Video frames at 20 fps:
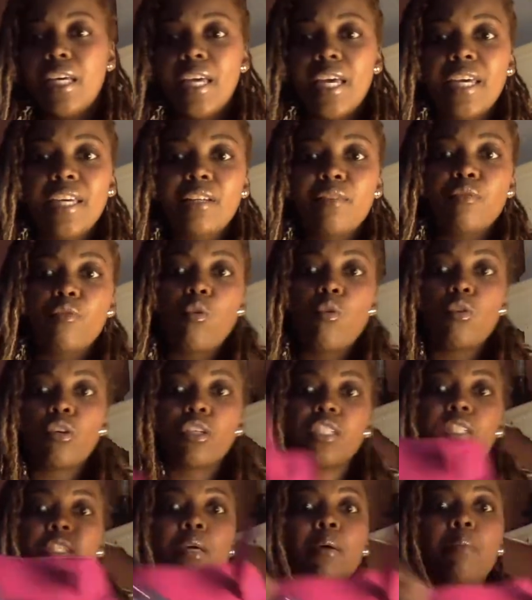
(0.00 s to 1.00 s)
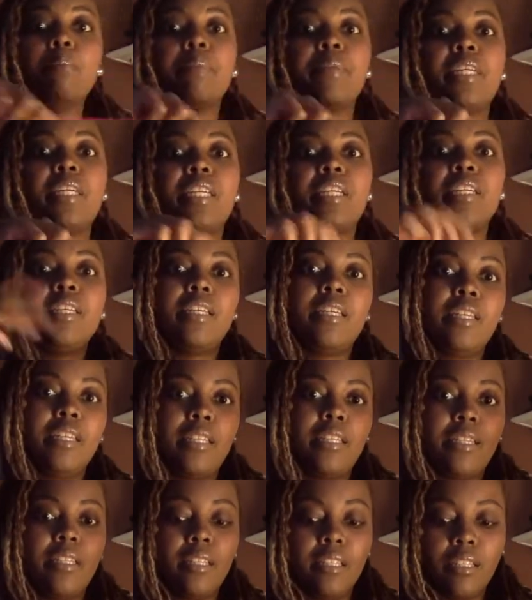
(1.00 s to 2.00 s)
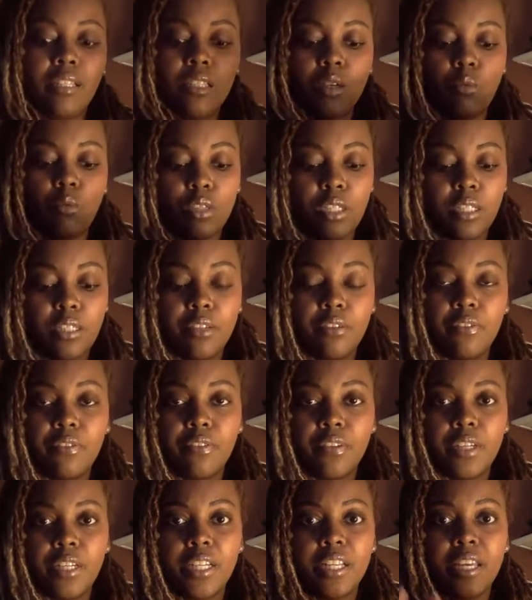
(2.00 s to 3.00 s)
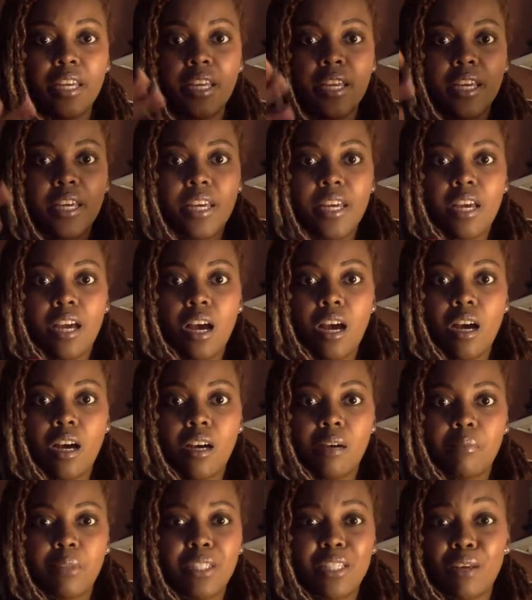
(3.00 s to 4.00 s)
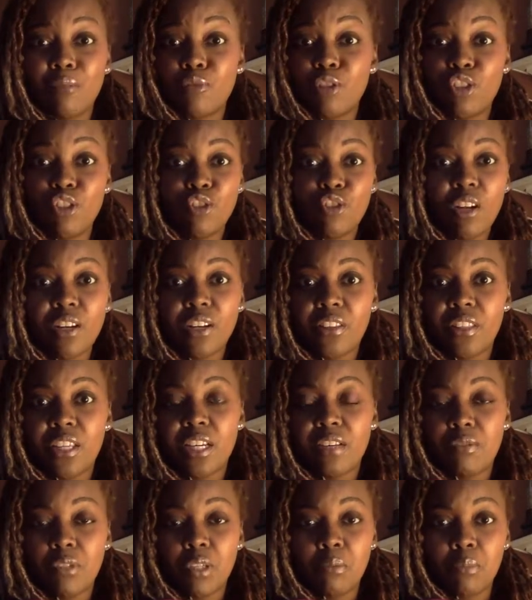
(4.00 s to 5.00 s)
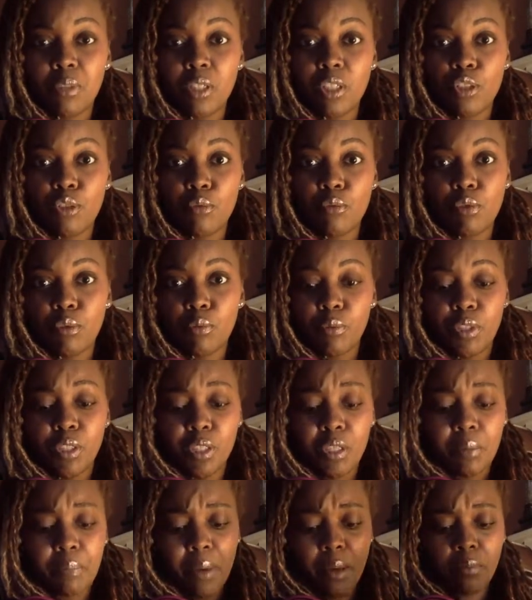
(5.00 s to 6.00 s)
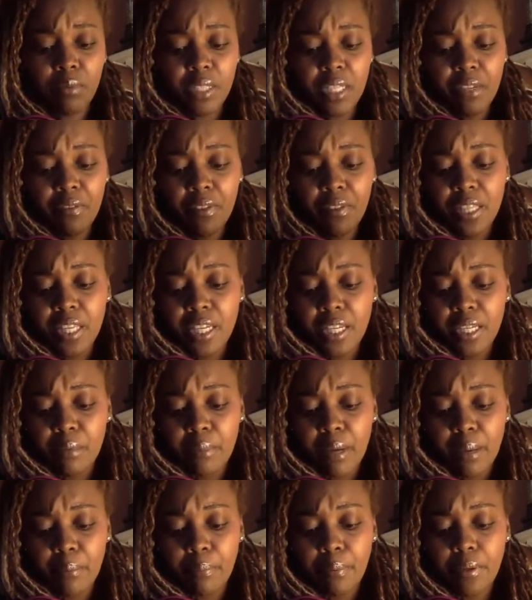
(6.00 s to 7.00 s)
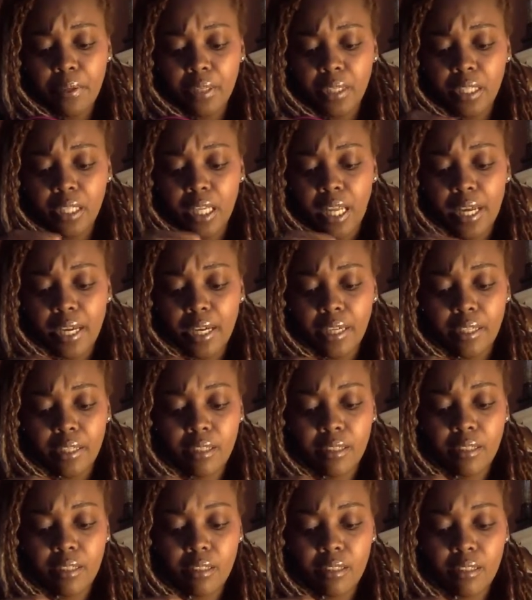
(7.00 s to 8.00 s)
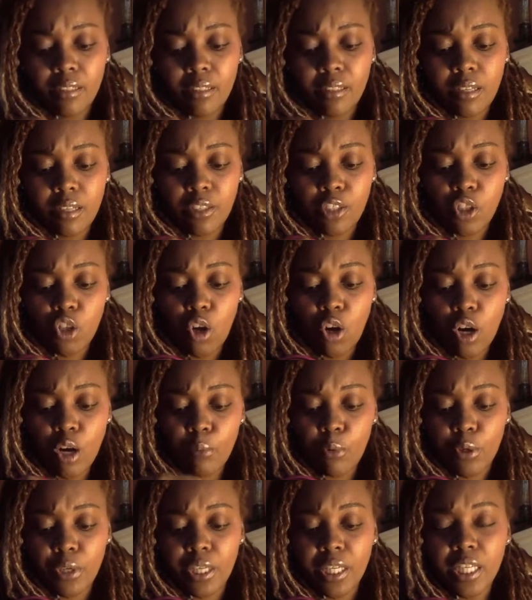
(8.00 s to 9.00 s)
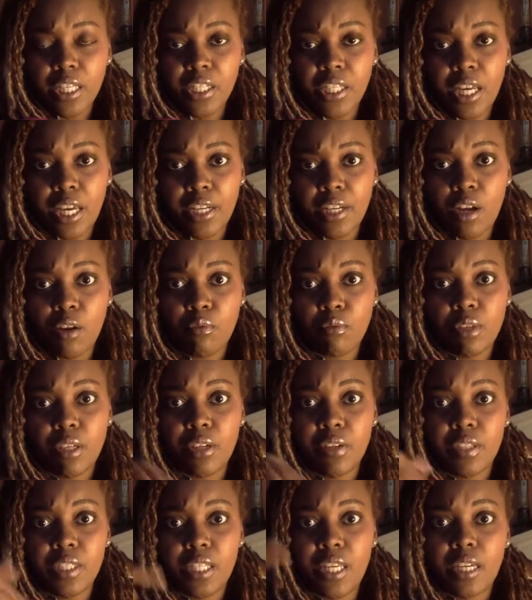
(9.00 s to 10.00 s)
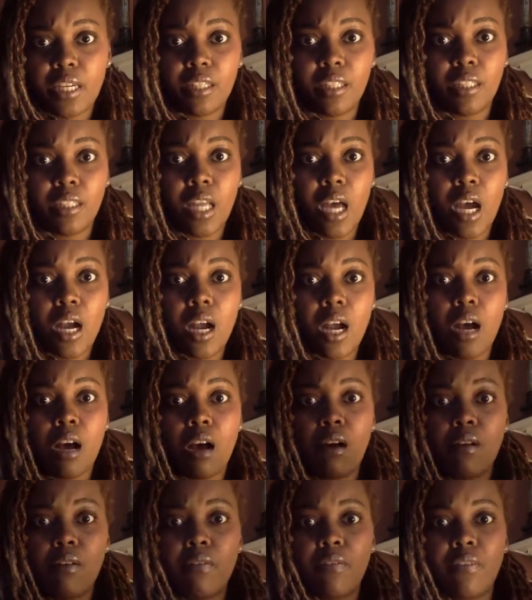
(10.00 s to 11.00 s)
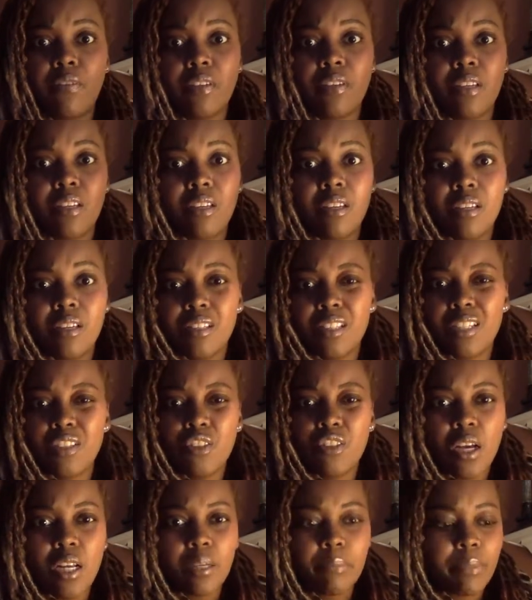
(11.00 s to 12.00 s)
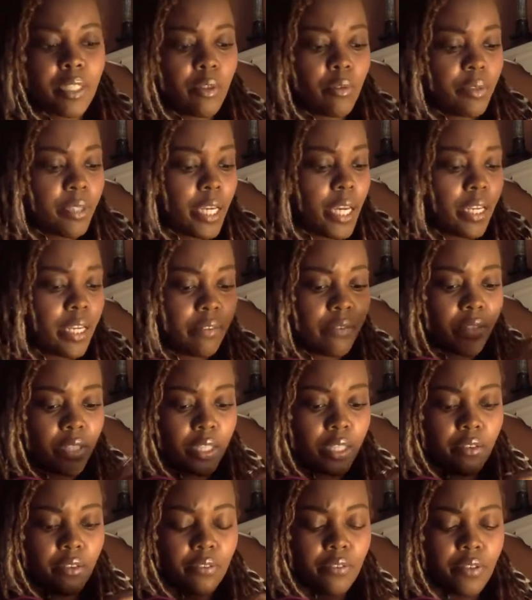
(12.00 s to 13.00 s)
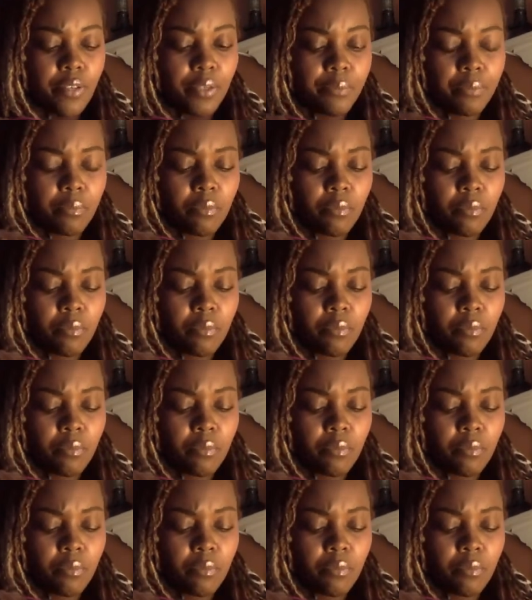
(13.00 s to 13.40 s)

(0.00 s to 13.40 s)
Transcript: And of course, to me, the look was different, because I was just trying to think of something to do to switch it up. I was even thinking about putting like a charm or a keychain on here and taking the lock off. Just trying to be creative and different.